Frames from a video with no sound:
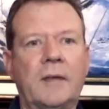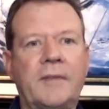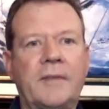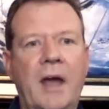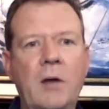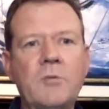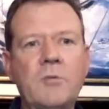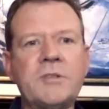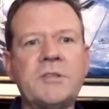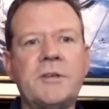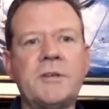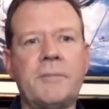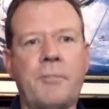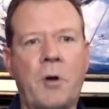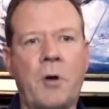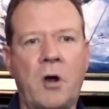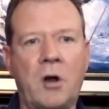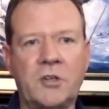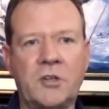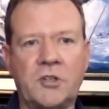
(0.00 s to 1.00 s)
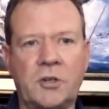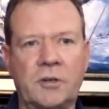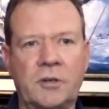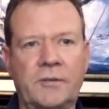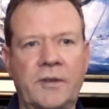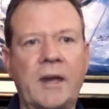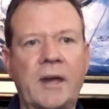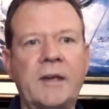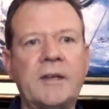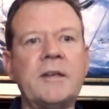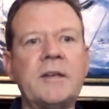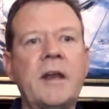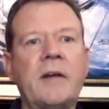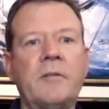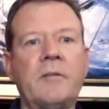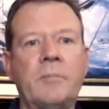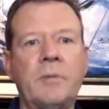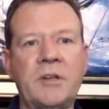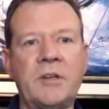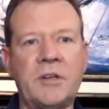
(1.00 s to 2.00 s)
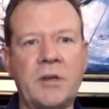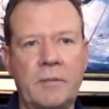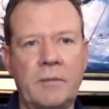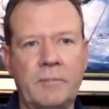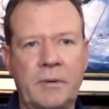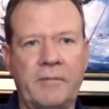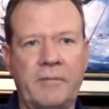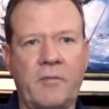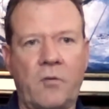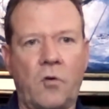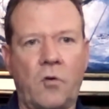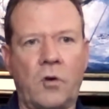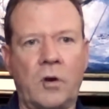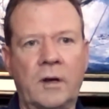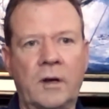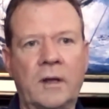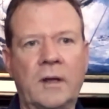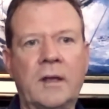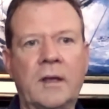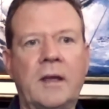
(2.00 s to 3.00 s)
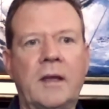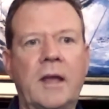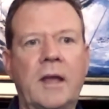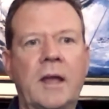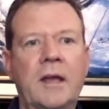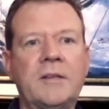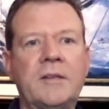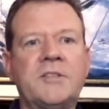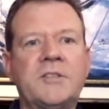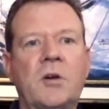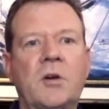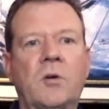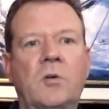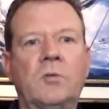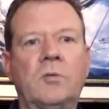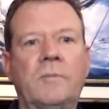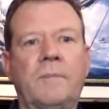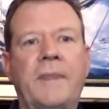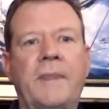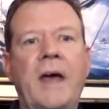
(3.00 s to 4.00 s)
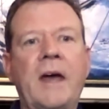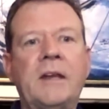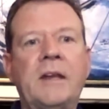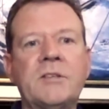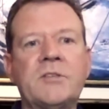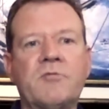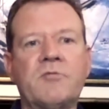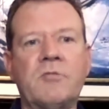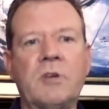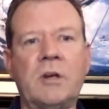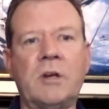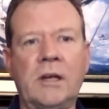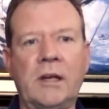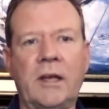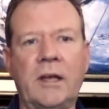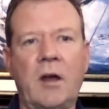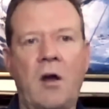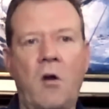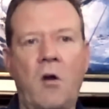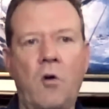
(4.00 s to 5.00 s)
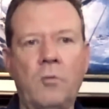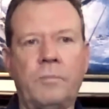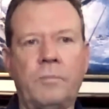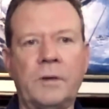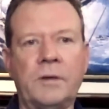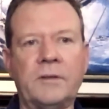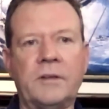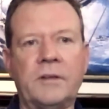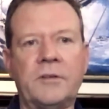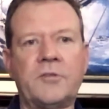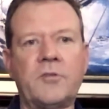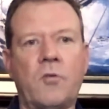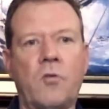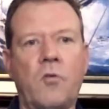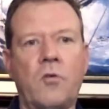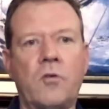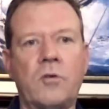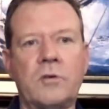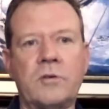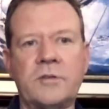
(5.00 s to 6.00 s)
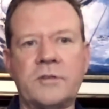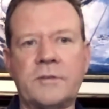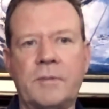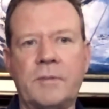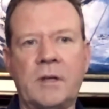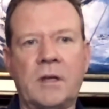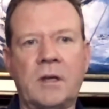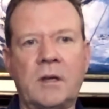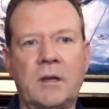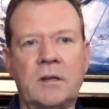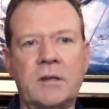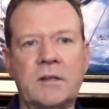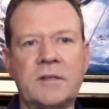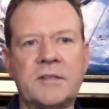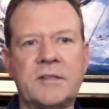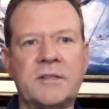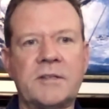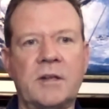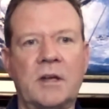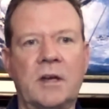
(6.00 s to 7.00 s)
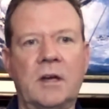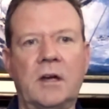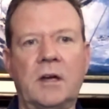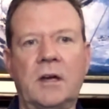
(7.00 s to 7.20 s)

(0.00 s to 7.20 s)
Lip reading: that was a departure that had never been done before. And so that has really opened the doors, because